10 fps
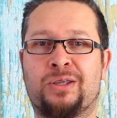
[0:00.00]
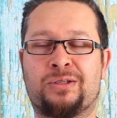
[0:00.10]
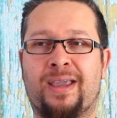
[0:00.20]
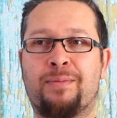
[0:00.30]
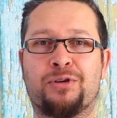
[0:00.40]

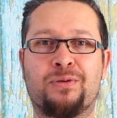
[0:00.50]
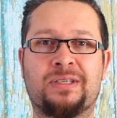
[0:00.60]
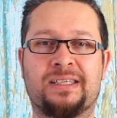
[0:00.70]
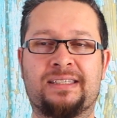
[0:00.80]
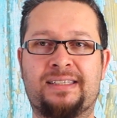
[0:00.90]
So Game of
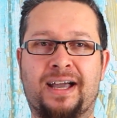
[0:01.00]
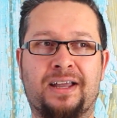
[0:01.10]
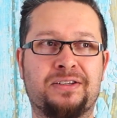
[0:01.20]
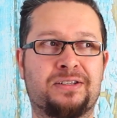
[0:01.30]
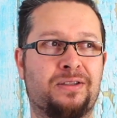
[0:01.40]
Thrones is
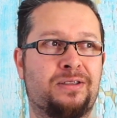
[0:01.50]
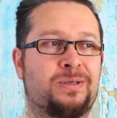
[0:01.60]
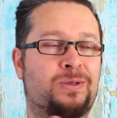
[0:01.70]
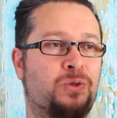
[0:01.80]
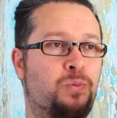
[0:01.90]
done, so
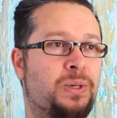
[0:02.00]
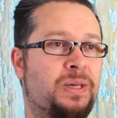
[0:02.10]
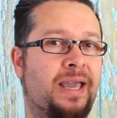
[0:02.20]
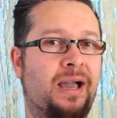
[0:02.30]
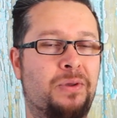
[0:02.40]
this could
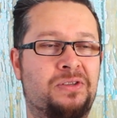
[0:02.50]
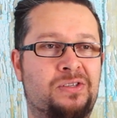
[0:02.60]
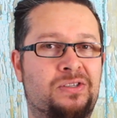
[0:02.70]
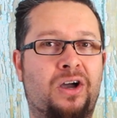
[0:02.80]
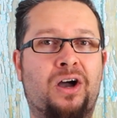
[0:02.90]
be
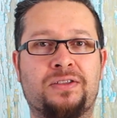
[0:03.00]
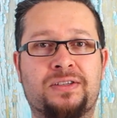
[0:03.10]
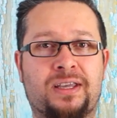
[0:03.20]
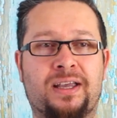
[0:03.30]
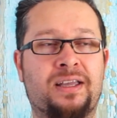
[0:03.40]
Amazon's
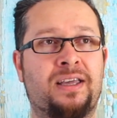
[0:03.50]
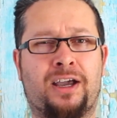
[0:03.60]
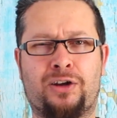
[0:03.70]
answer.